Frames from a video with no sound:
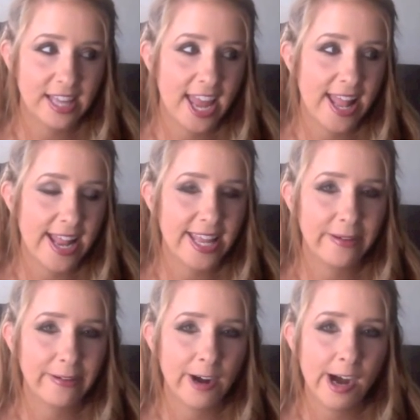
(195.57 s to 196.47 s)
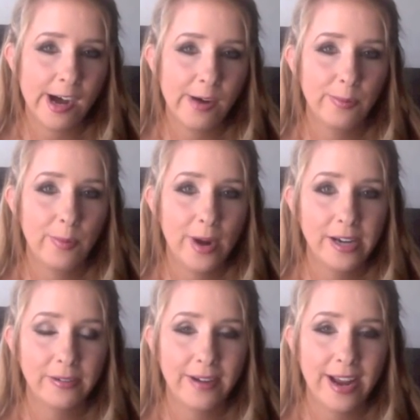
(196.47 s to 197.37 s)
and they were all
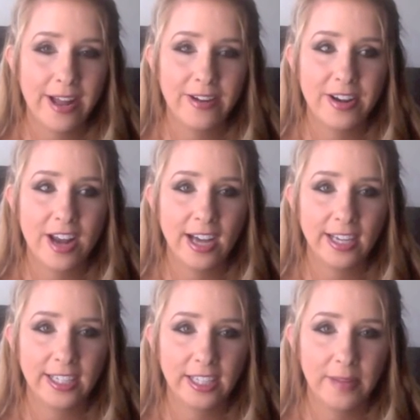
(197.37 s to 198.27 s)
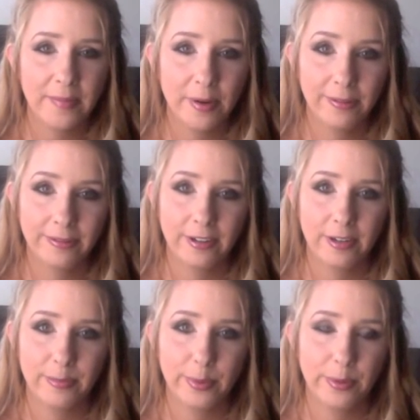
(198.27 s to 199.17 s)
running around knocking him
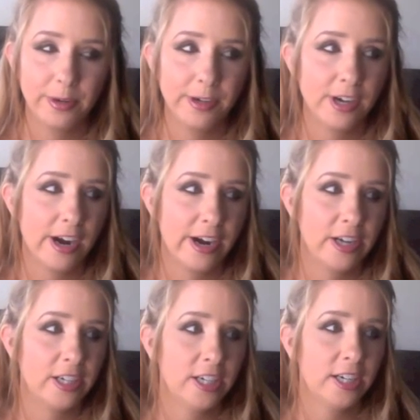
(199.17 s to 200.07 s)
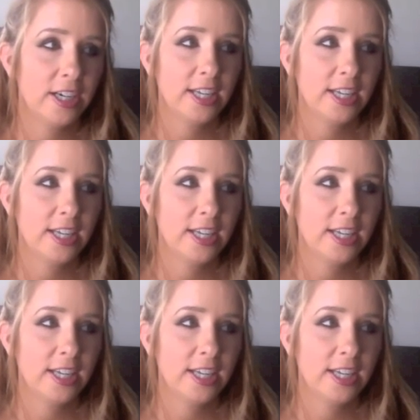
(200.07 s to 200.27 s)
over, poor Carter.